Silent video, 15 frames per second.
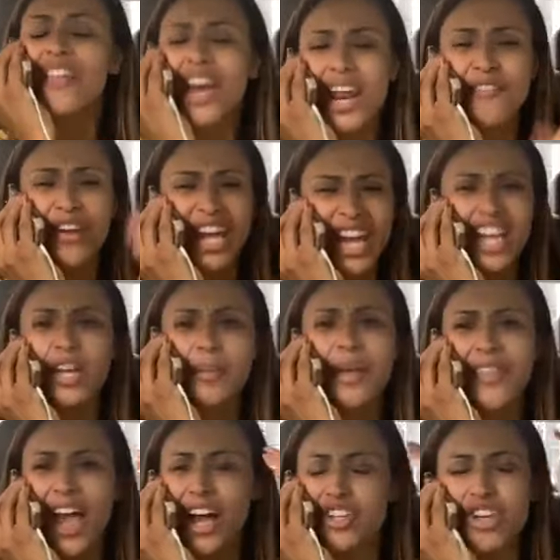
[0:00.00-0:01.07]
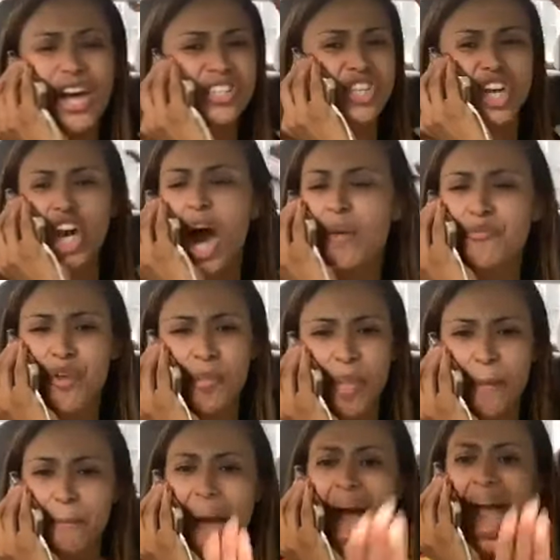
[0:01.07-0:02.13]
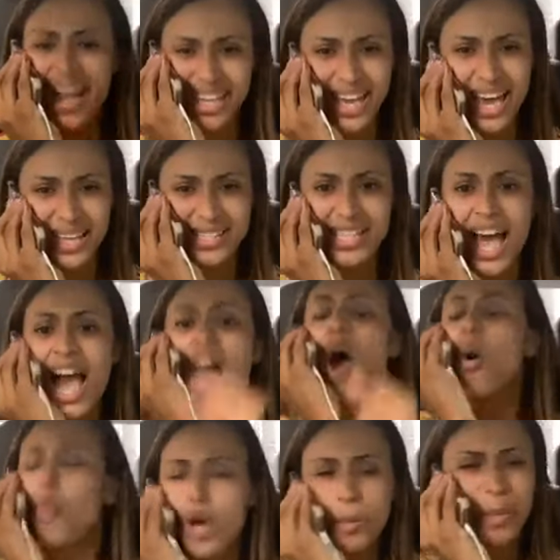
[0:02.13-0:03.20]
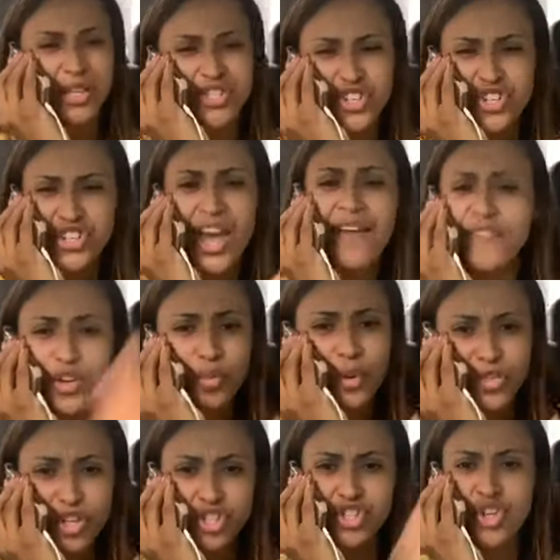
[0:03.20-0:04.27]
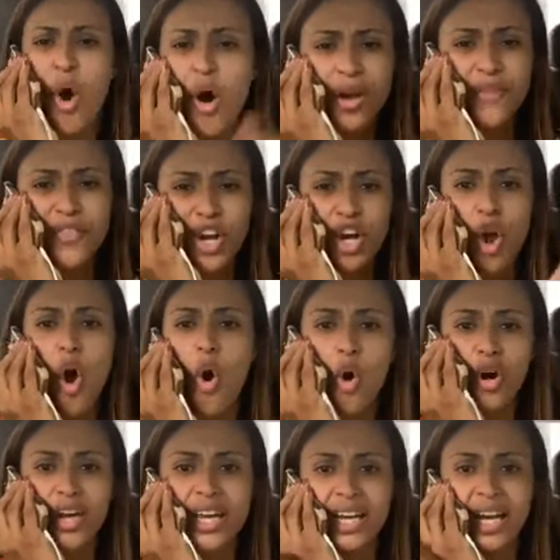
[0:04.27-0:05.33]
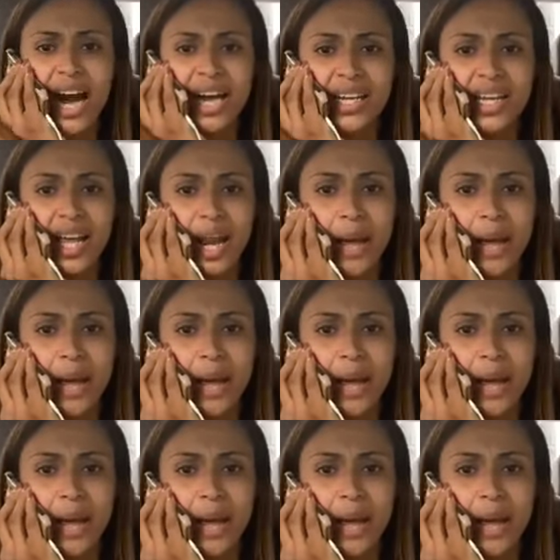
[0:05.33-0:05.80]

That every enemy that tries to come from the back, yes, would be severed with the sword of the Lord. Hey, ho